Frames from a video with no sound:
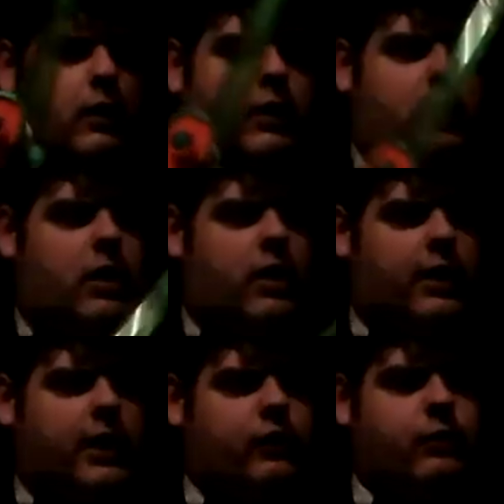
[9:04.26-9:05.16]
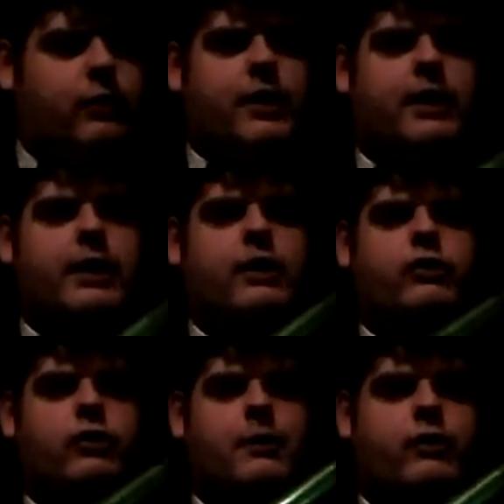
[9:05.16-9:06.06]
Alright guys, well thank you guys so much for
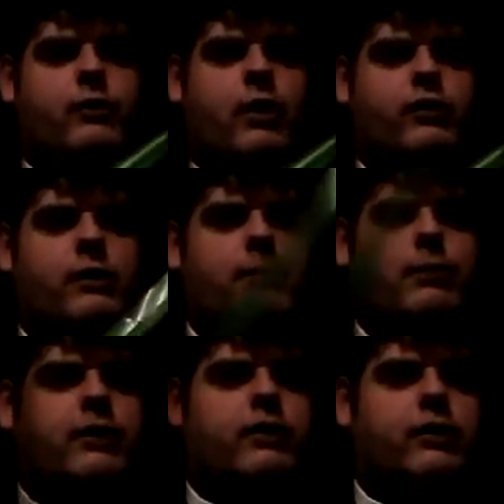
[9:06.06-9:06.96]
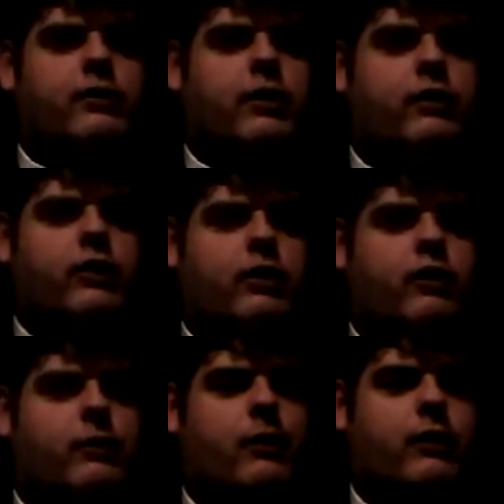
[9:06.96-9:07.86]
watching. Please click to chase for more
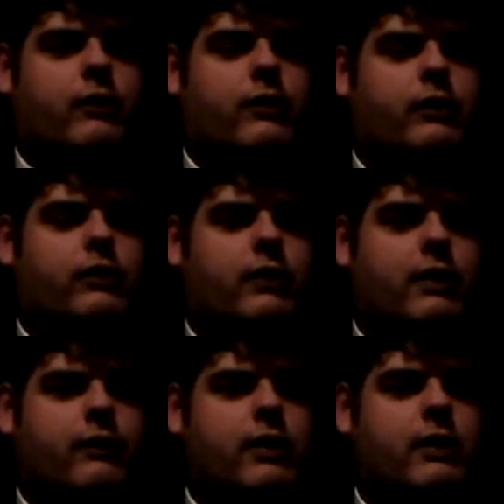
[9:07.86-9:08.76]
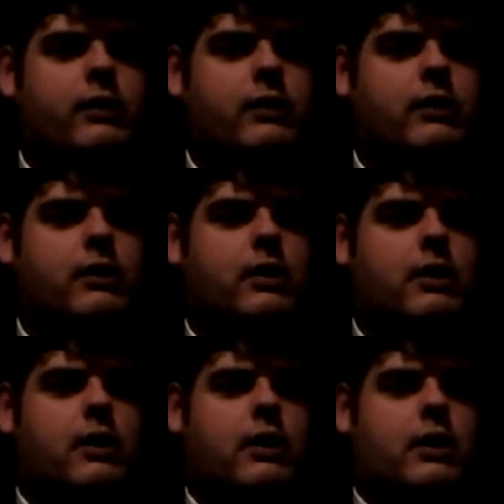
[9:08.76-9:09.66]
videos that I've done.
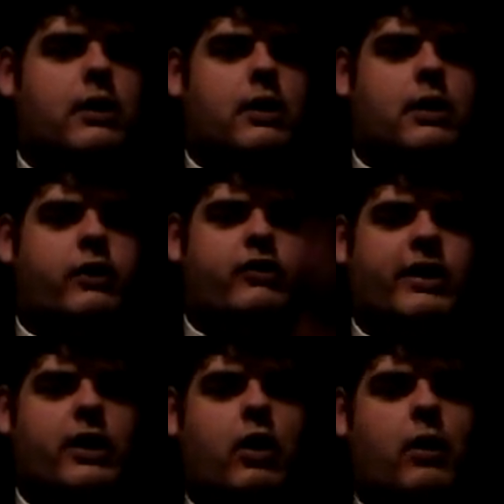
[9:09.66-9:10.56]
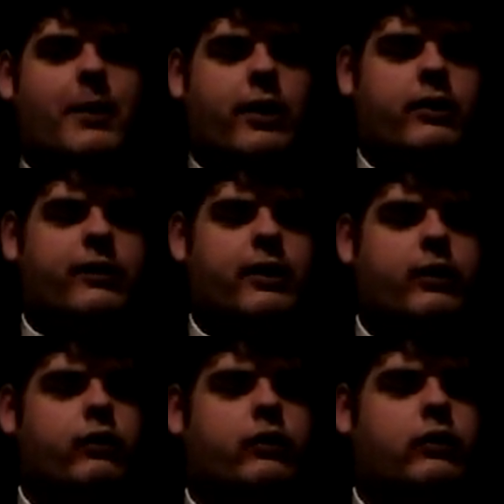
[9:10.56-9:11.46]
Uh, check out all my other videos.
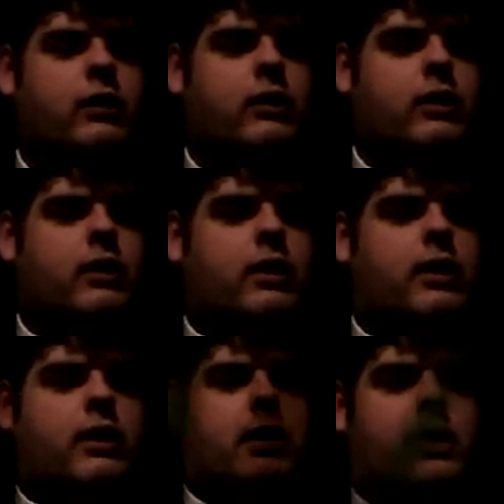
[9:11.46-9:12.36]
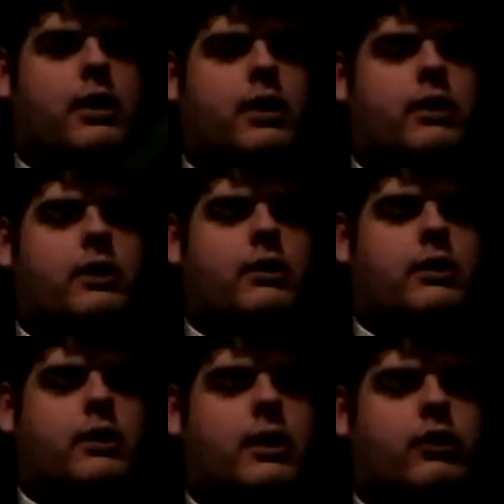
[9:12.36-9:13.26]
And as
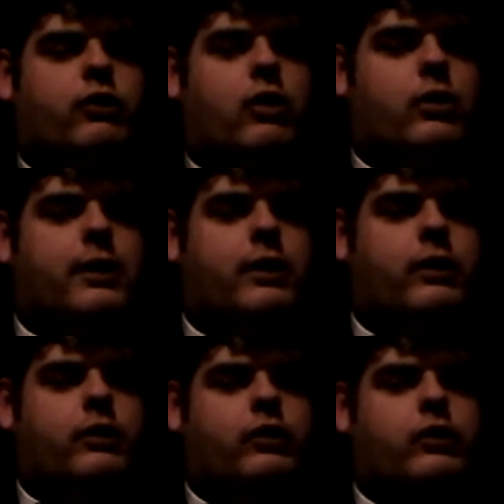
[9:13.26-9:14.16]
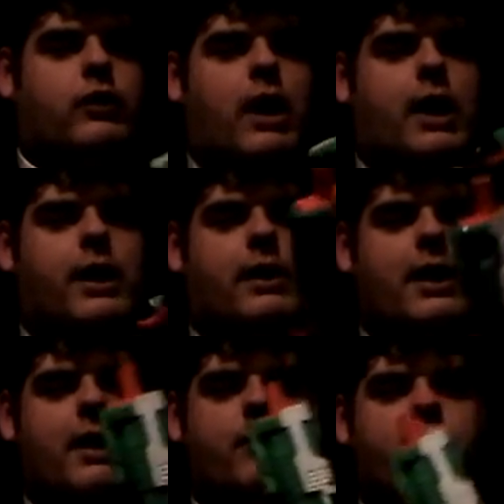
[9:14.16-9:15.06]
always, I have
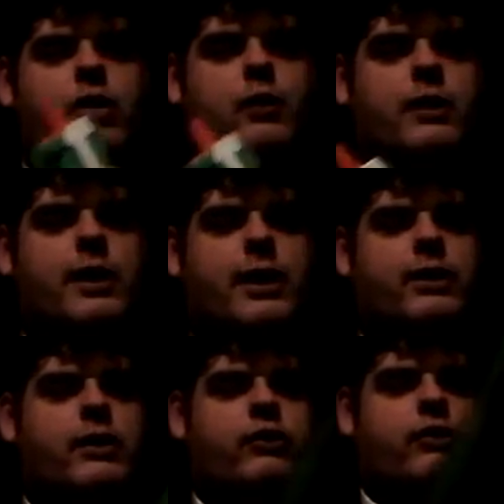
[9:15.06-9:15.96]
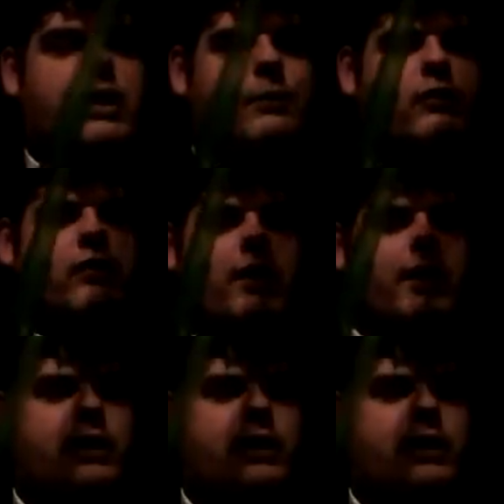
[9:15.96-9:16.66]
another one like this that I'm selling.